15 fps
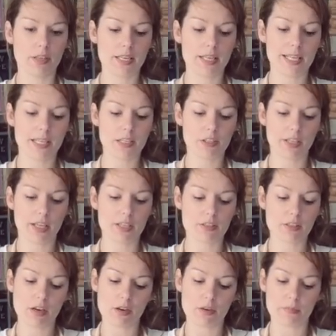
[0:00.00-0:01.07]
neat looking
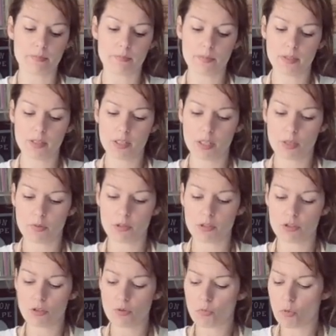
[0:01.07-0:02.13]
dome. When
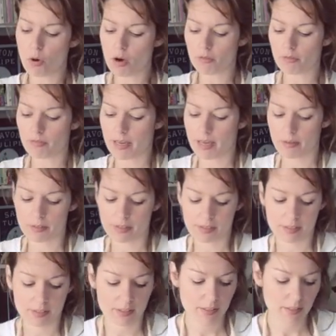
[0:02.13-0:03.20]
you're doing
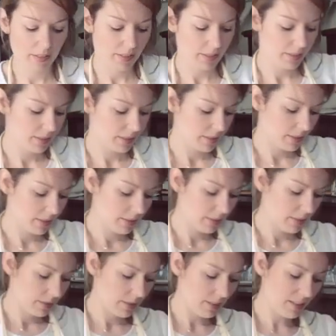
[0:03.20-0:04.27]
wildflowers,
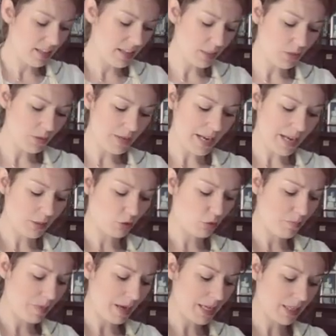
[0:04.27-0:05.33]
it's like doing
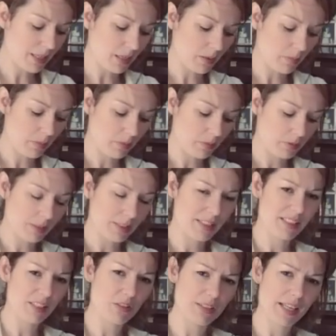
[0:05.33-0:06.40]
natural makeup. It
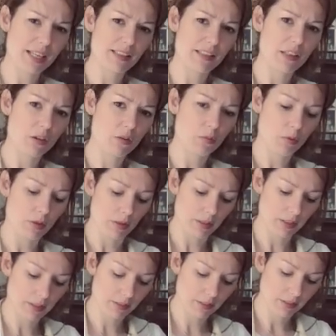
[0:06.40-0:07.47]
still takes a lot of
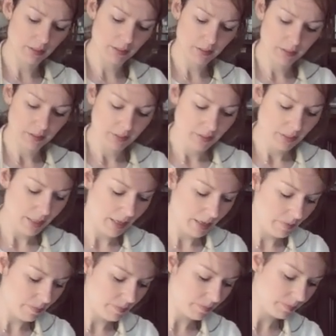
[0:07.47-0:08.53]
work
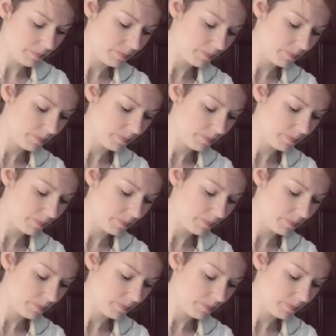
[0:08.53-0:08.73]
to